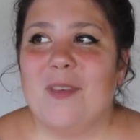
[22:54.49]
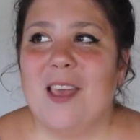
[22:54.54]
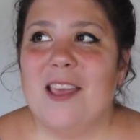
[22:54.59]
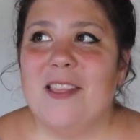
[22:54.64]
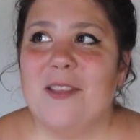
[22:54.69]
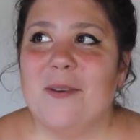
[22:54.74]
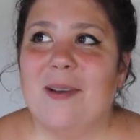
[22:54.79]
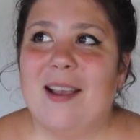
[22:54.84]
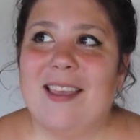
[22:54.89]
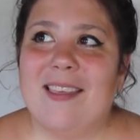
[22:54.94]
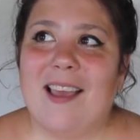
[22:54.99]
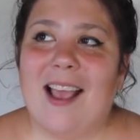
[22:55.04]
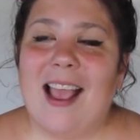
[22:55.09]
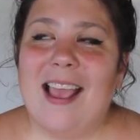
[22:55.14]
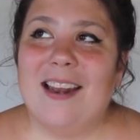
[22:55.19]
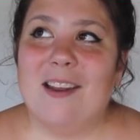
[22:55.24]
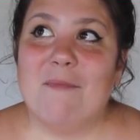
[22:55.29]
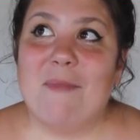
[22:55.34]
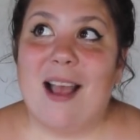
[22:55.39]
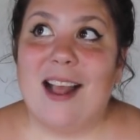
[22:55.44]
in the way that
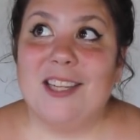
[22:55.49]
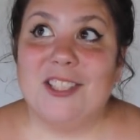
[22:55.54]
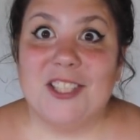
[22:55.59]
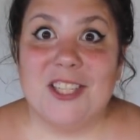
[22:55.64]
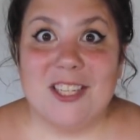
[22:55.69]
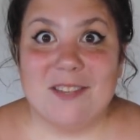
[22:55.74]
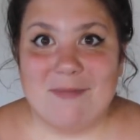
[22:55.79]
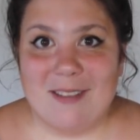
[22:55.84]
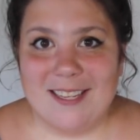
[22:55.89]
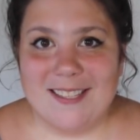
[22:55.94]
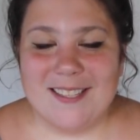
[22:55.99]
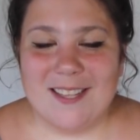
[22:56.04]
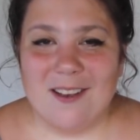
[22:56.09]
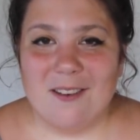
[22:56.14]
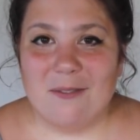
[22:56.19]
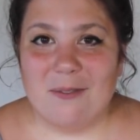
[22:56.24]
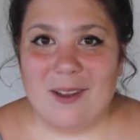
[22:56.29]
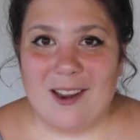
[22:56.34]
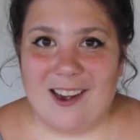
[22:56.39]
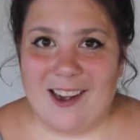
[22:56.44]
I'd imagined
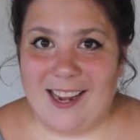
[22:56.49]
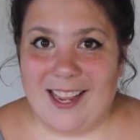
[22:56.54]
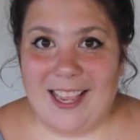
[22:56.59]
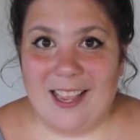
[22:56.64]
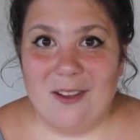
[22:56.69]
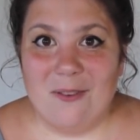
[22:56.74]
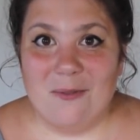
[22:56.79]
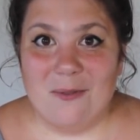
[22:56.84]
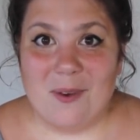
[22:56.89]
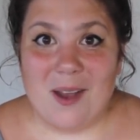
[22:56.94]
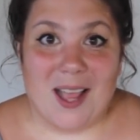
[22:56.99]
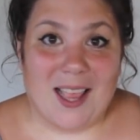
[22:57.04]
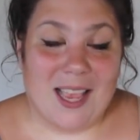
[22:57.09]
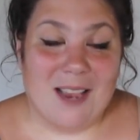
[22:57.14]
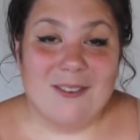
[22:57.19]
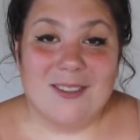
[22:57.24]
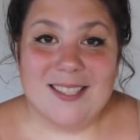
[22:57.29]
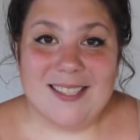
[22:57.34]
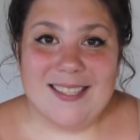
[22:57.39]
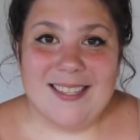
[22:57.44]
myself wearing it while
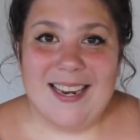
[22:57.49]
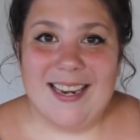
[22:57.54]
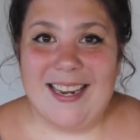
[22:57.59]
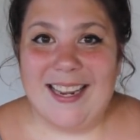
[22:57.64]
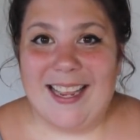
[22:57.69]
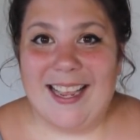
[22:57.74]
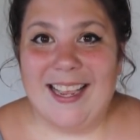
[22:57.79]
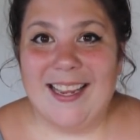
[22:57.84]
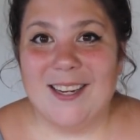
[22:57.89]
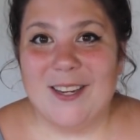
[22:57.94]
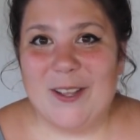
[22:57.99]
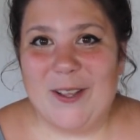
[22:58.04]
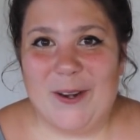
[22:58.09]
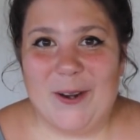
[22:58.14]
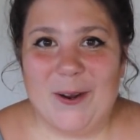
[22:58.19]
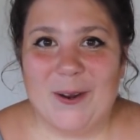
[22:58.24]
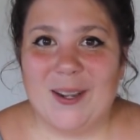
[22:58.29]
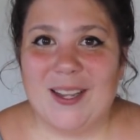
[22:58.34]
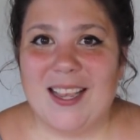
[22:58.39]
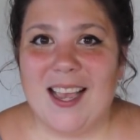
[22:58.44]
I was knitting it, you
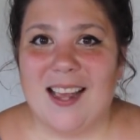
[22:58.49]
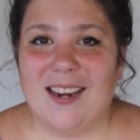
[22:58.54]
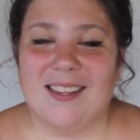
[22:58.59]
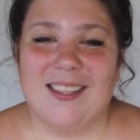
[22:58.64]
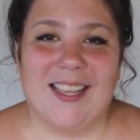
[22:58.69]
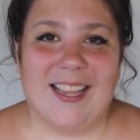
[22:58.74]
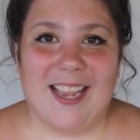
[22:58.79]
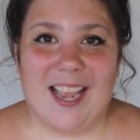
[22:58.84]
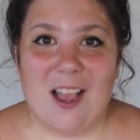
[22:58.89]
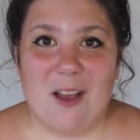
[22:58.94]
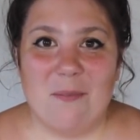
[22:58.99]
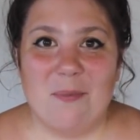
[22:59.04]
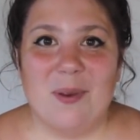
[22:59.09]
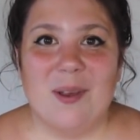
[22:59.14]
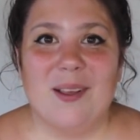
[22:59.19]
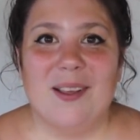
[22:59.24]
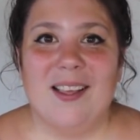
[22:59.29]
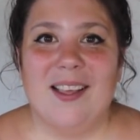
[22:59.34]
know, cuddling up